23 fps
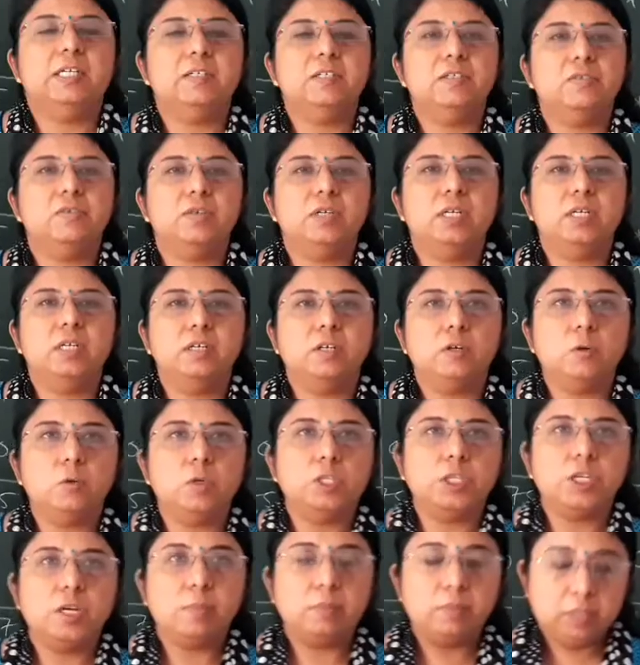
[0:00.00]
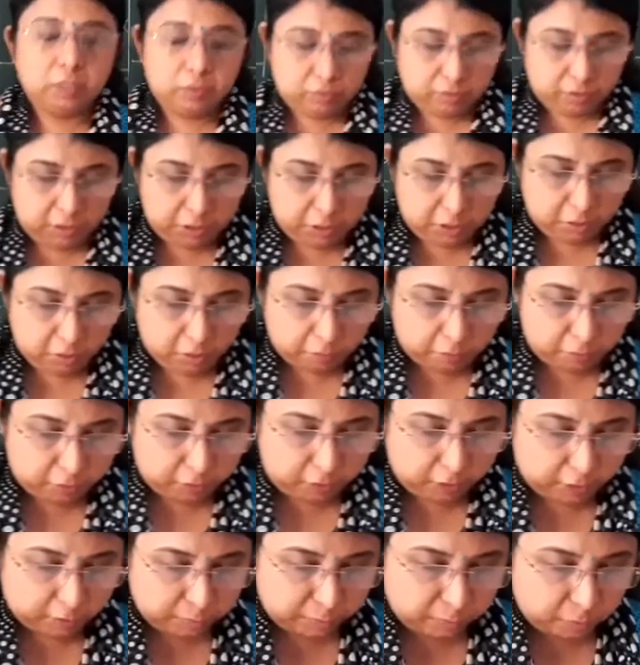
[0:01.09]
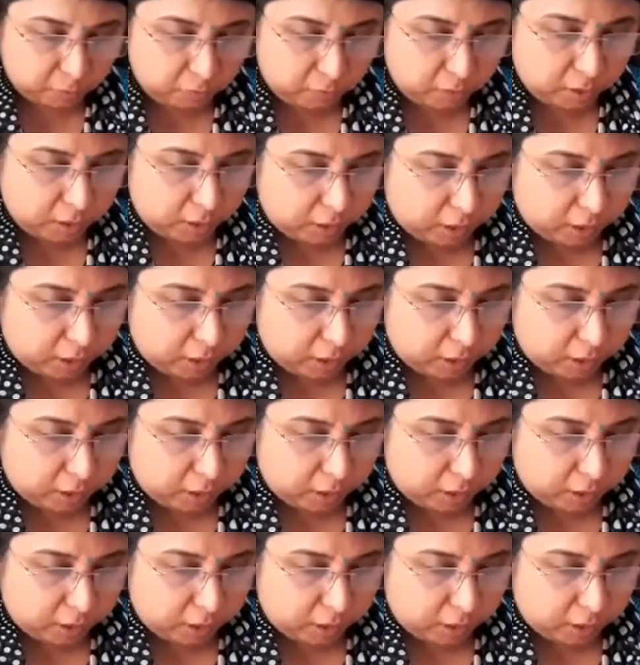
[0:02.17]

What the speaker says: Let's read question number 3 of your textbook.